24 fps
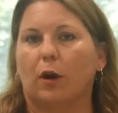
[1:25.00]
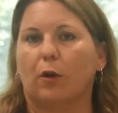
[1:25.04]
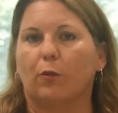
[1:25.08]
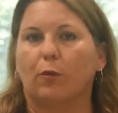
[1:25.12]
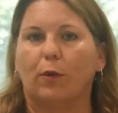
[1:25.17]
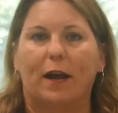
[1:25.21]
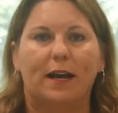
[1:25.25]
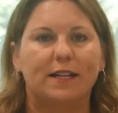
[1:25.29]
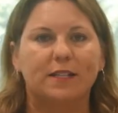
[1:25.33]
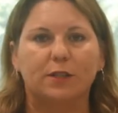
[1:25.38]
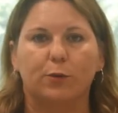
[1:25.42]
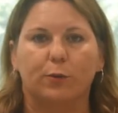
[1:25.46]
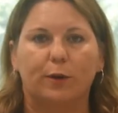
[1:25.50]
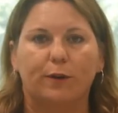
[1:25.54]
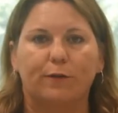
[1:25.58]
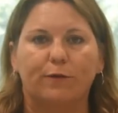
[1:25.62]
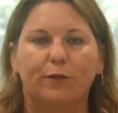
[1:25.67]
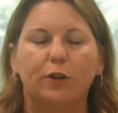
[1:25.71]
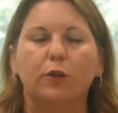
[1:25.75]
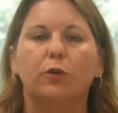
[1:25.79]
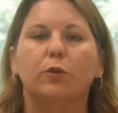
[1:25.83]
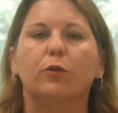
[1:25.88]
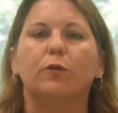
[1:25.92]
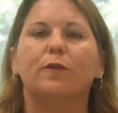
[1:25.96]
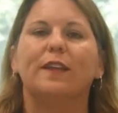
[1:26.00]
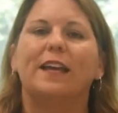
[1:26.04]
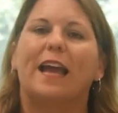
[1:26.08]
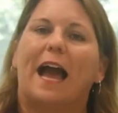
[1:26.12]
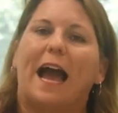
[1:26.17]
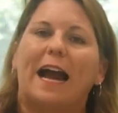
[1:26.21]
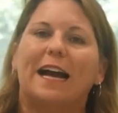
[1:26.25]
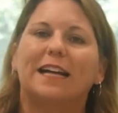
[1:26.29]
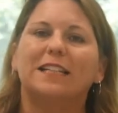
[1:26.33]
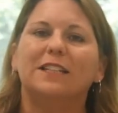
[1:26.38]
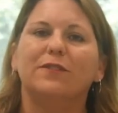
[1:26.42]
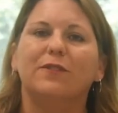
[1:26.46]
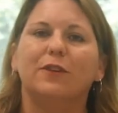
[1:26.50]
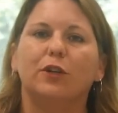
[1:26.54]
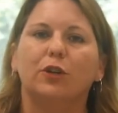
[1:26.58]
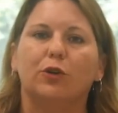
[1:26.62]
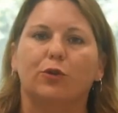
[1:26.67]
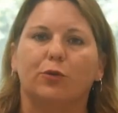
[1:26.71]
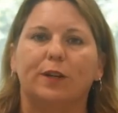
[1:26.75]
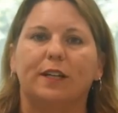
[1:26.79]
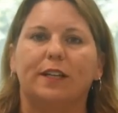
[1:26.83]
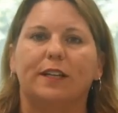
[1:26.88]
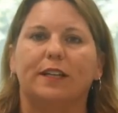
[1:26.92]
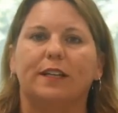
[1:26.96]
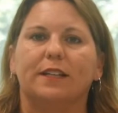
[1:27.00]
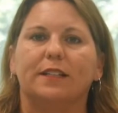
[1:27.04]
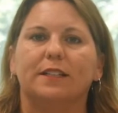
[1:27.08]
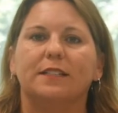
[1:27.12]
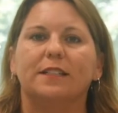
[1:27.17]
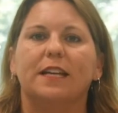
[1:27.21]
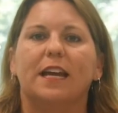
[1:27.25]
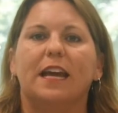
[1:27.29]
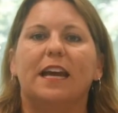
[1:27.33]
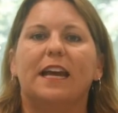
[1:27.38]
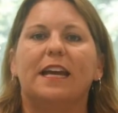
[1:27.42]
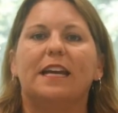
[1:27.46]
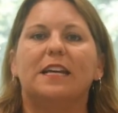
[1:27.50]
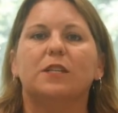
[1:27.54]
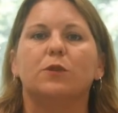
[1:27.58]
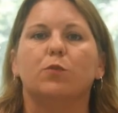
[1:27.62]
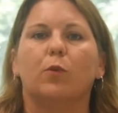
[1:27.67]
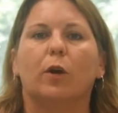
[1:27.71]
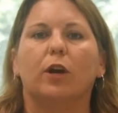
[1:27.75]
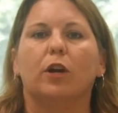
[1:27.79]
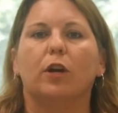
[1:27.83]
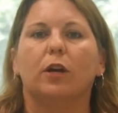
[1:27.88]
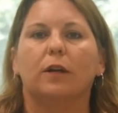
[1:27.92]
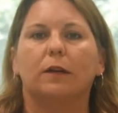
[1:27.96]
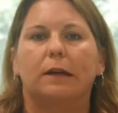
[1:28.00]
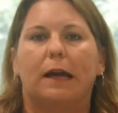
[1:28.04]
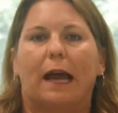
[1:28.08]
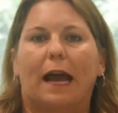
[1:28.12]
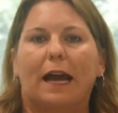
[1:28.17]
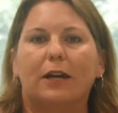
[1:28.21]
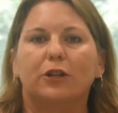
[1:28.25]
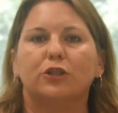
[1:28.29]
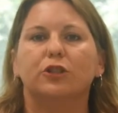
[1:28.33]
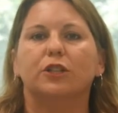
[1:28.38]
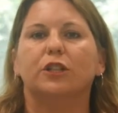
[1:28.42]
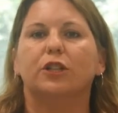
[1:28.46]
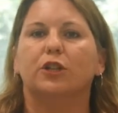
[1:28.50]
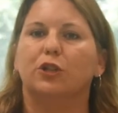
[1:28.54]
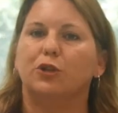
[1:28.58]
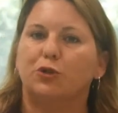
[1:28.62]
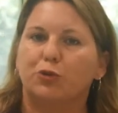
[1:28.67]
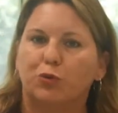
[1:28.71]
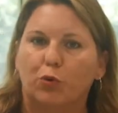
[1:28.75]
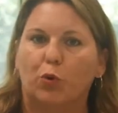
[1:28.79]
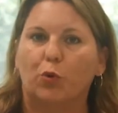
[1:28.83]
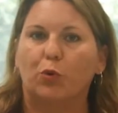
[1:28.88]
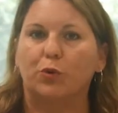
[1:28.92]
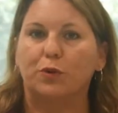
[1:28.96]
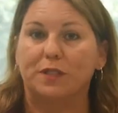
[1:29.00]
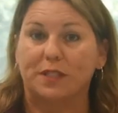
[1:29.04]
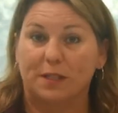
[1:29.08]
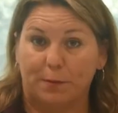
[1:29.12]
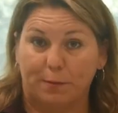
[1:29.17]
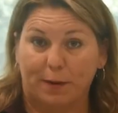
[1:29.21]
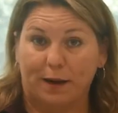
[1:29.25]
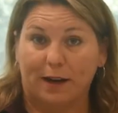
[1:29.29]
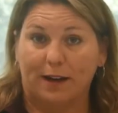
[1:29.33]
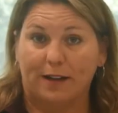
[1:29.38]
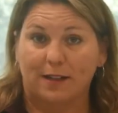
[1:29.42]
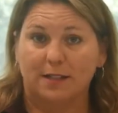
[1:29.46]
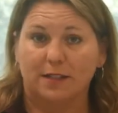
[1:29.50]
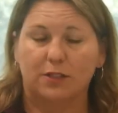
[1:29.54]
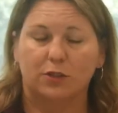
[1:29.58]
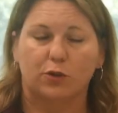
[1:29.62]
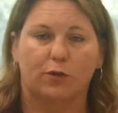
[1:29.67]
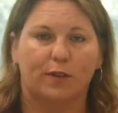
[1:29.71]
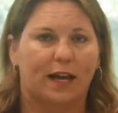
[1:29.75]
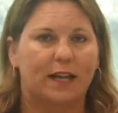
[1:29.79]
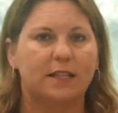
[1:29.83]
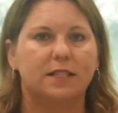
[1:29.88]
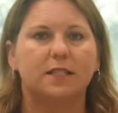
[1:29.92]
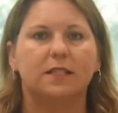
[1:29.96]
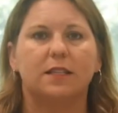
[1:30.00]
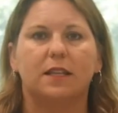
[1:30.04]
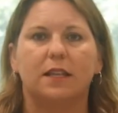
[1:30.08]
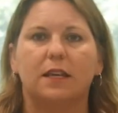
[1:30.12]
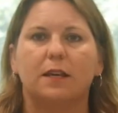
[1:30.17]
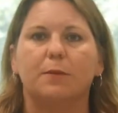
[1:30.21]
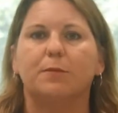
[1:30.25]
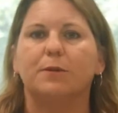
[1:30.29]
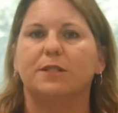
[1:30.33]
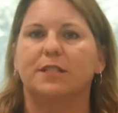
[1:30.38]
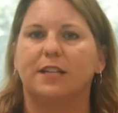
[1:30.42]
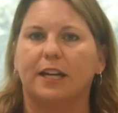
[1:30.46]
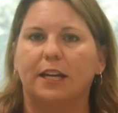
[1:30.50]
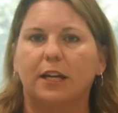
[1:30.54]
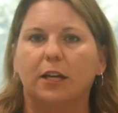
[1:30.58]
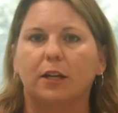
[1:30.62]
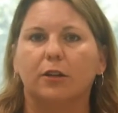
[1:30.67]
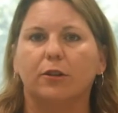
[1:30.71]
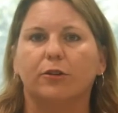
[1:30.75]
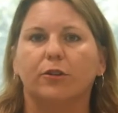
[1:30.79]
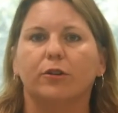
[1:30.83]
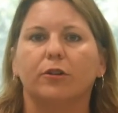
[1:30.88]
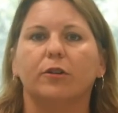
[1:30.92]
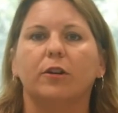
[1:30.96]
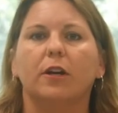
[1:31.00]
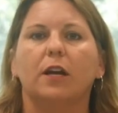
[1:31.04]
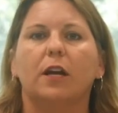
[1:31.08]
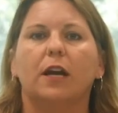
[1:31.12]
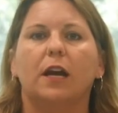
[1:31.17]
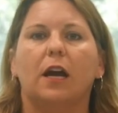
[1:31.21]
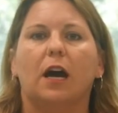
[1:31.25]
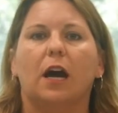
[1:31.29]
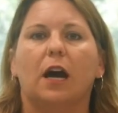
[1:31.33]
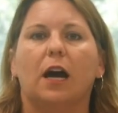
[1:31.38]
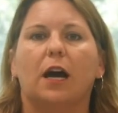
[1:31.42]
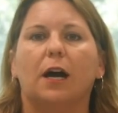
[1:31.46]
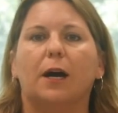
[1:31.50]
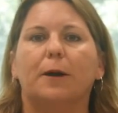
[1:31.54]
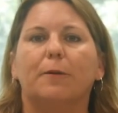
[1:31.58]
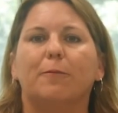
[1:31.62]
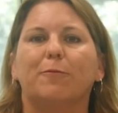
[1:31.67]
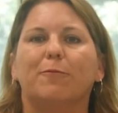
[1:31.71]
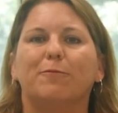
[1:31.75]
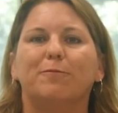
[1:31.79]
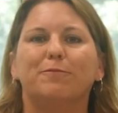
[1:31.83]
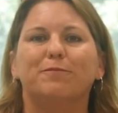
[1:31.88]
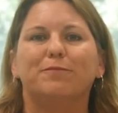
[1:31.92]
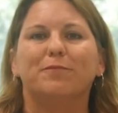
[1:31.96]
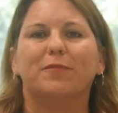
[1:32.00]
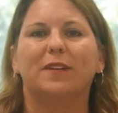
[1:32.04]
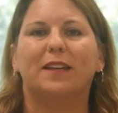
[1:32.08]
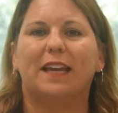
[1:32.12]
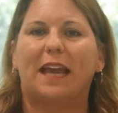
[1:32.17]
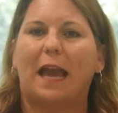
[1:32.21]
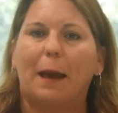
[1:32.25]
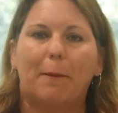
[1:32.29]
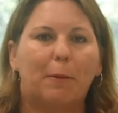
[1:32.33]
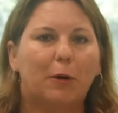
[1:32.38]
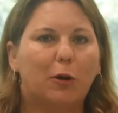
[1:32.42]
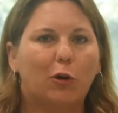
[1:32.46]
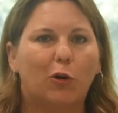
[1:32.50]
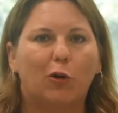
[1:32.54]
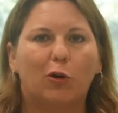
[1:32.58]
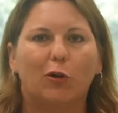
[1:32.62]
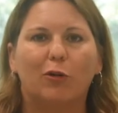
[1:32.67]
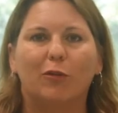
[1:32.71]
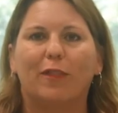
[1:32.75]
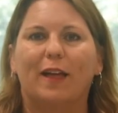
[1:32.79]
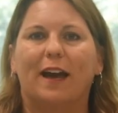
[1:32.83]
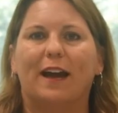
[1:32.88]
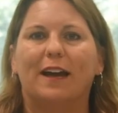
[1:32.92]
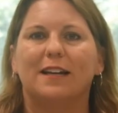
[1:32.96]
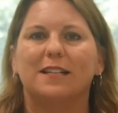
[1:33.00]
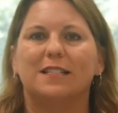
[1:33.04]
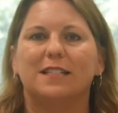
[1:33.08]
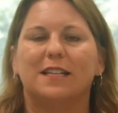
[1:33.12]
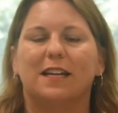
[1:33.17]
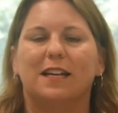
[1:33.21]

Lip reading: as a review, the active ingredient is what actually controls the pest. So that's the particular chemical that